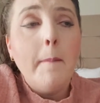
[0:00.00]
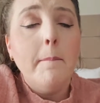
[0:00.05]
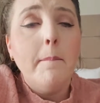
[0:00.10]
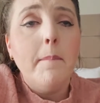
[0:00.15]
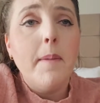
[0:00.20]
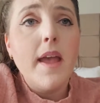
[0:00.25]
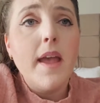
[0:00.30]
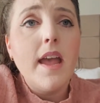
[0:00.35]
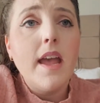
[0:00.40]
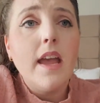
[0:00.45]

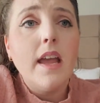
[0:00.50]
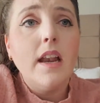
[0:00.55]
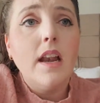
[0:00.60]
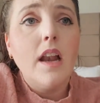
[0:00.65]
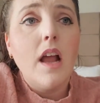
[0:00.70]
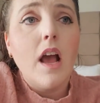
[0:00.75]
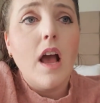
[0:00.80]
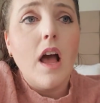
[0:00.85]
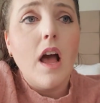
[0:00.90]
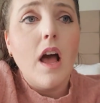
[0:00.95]
being
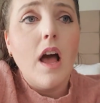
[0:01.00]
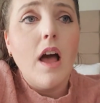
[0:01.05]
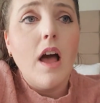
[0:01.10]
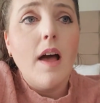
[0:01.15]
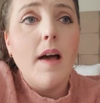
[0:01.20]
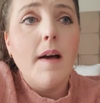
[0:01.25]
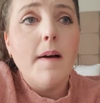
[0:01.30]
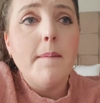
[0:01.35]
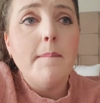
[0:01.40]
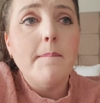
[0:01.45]

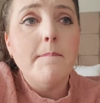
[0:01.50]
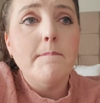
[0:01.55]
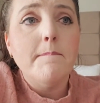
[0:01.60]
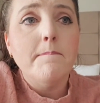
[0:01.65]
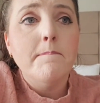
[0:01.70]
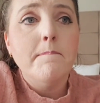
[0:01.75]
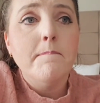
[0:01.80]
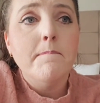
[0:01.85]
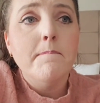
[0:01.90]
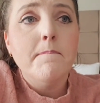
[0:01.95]
um,
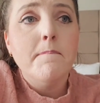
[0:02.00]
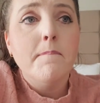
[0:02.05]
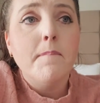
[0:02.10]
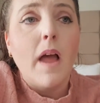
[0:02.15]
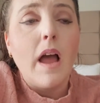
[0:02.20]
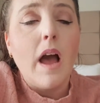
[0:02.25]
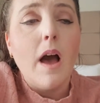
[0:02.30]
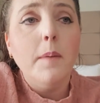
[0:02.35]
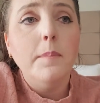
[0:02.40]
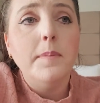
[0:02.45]

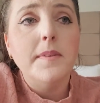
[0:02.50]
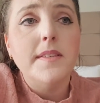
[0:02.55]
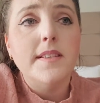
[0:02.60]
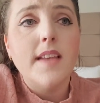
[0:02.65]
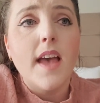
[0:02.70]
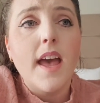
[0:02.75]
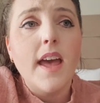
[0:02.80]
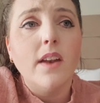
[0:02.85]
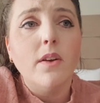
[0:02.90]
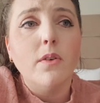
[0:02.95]
upset